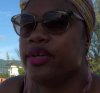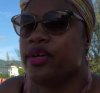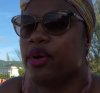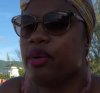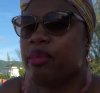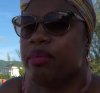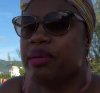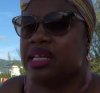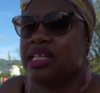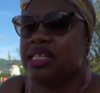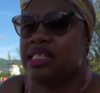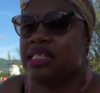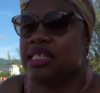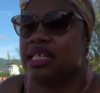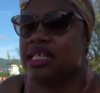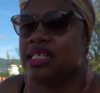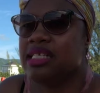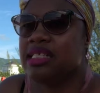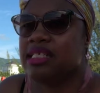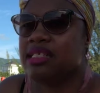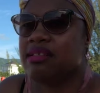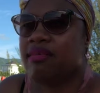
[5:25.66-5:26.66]
your
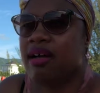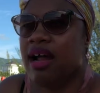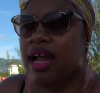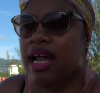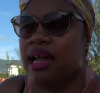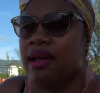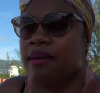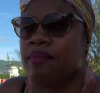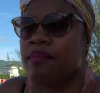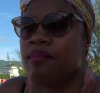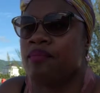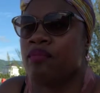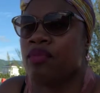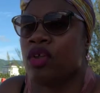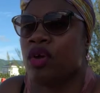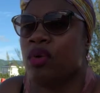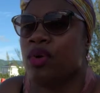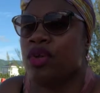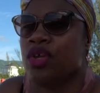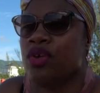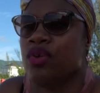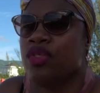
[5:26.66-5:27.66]
business, right?
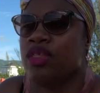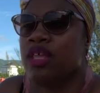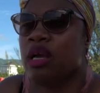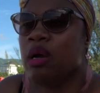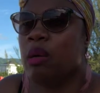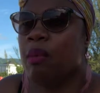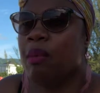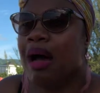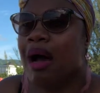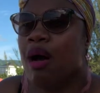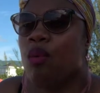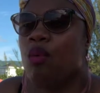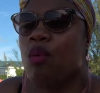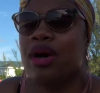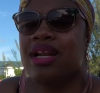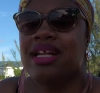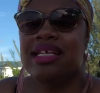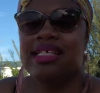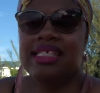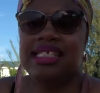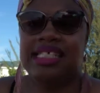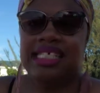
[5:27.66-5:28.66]
When you think about
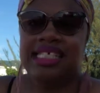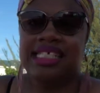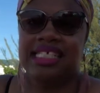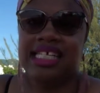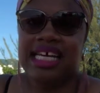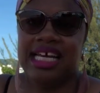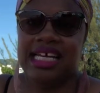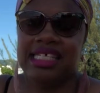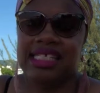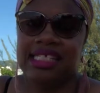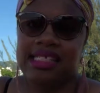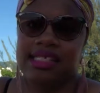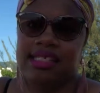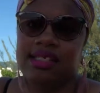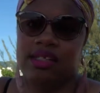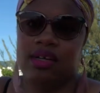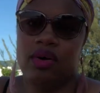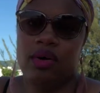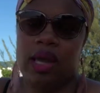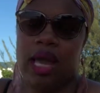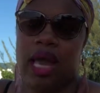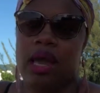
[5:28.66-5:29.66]
what is success,
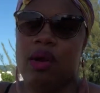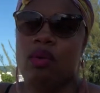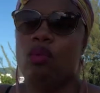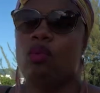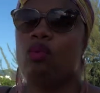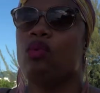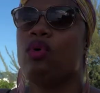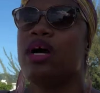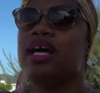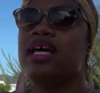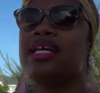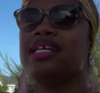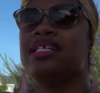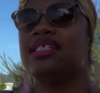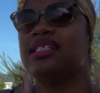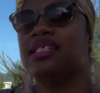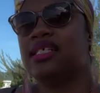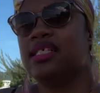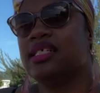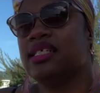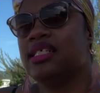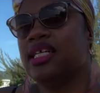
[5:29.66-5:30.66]
okay, what is
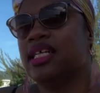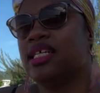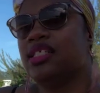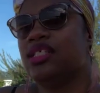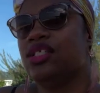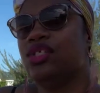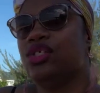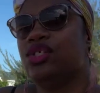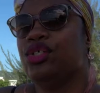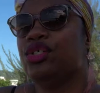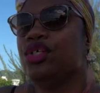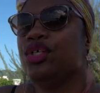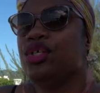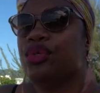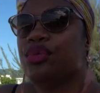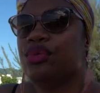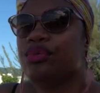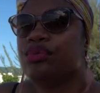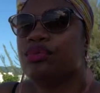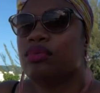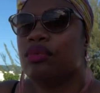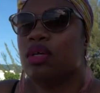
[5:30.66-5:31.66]
success to
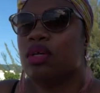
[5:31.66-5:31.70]
you?